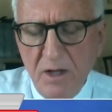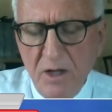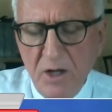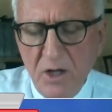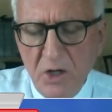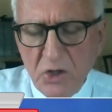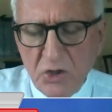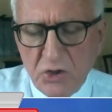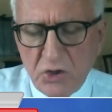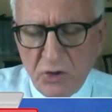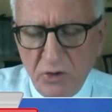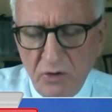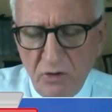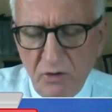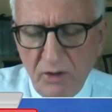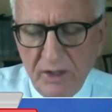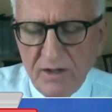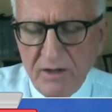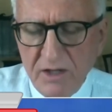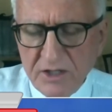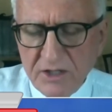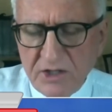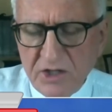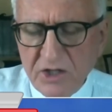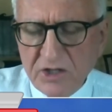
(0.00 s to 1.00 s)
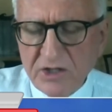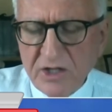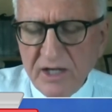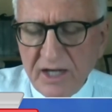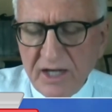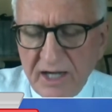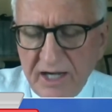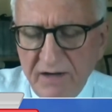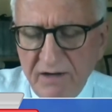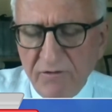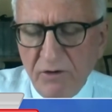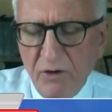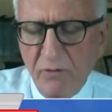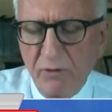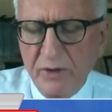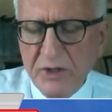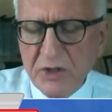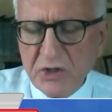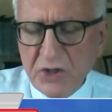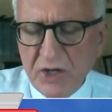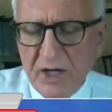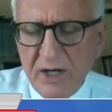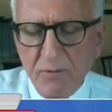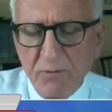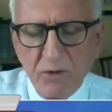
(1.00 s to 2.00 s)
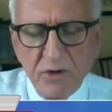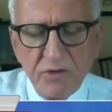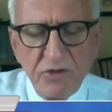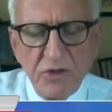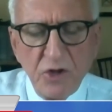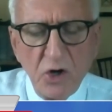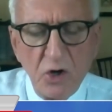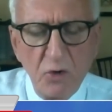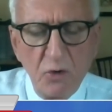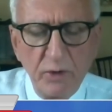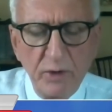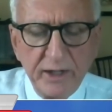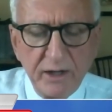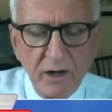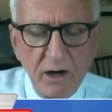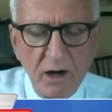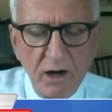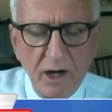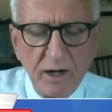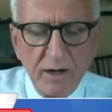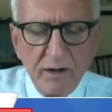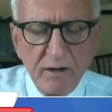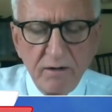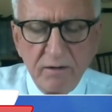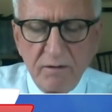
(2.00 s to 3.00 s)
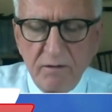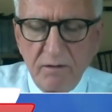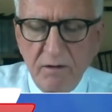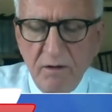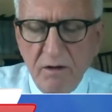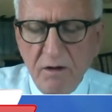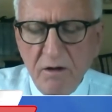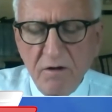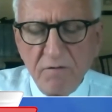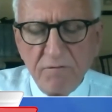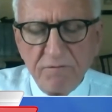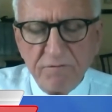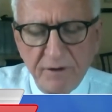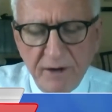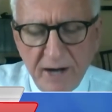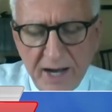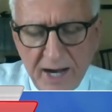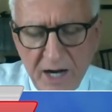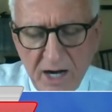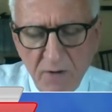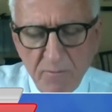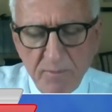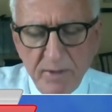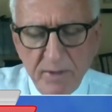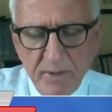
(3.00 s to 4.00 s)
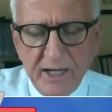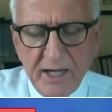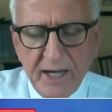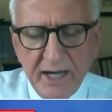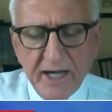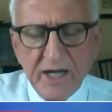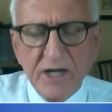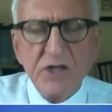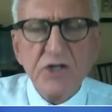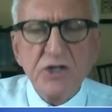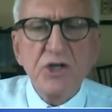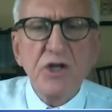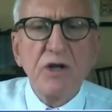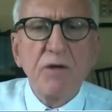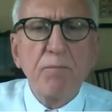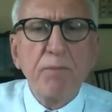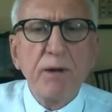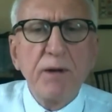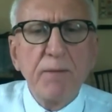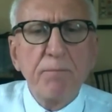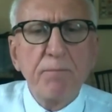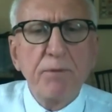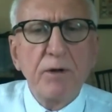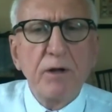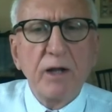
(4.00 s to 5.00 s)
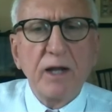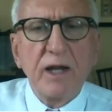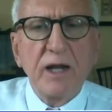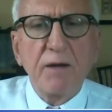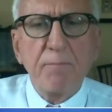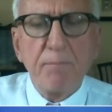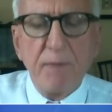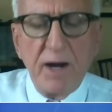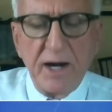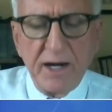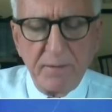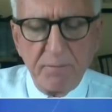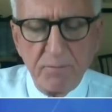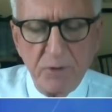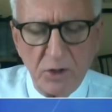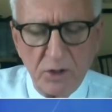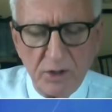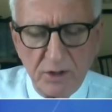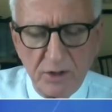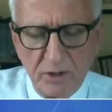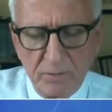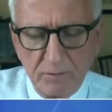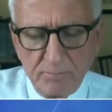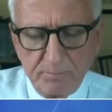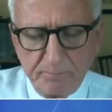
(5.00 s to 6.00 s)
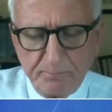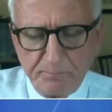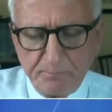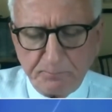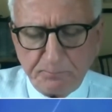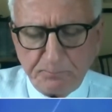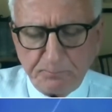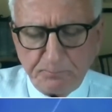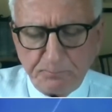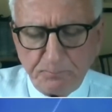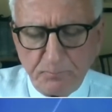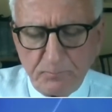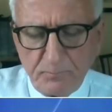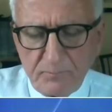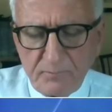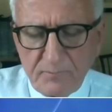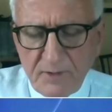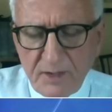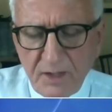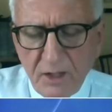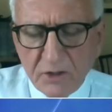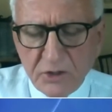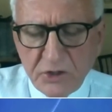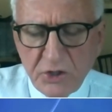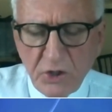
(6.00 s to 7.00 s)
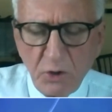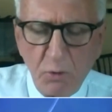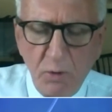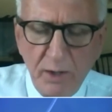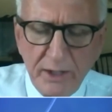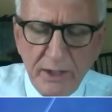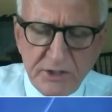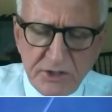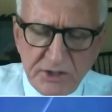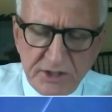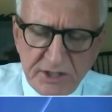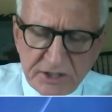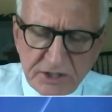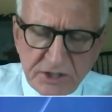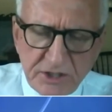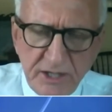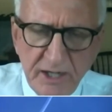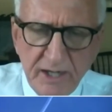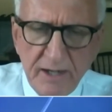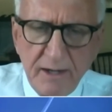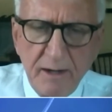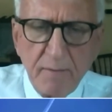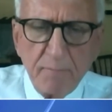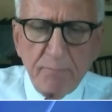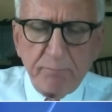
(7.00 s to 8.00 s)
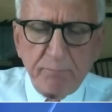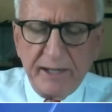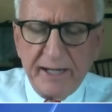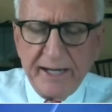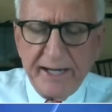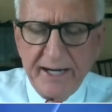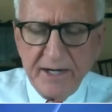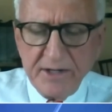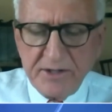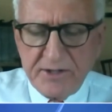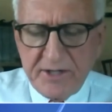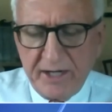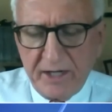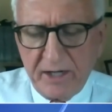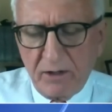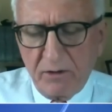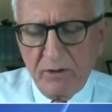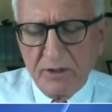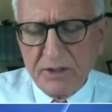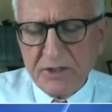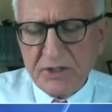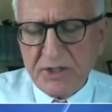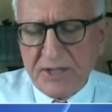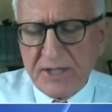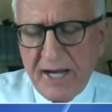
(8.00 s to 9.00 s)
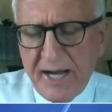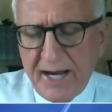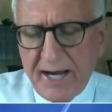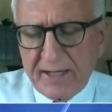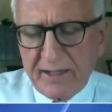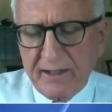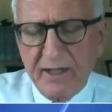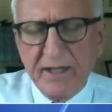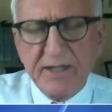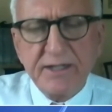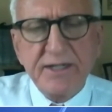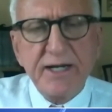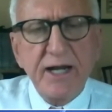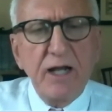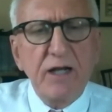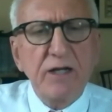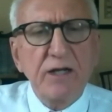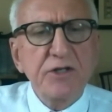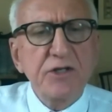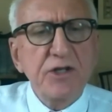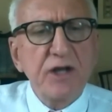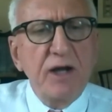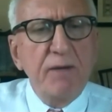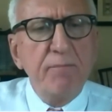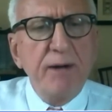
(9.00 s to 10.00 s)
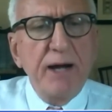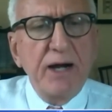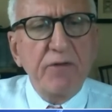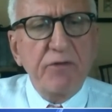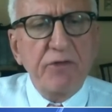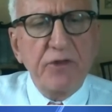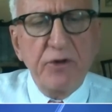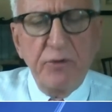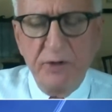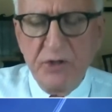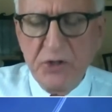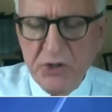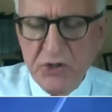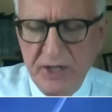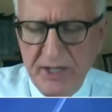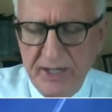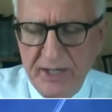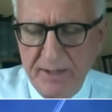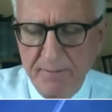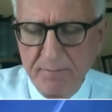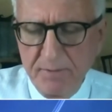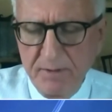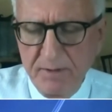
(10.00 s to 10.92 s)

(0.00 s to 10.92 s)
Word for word: Truly, this is an evil regime with no regard for how many innocent people it might murder. So, what does this planned terrorist attack tell us about the regime?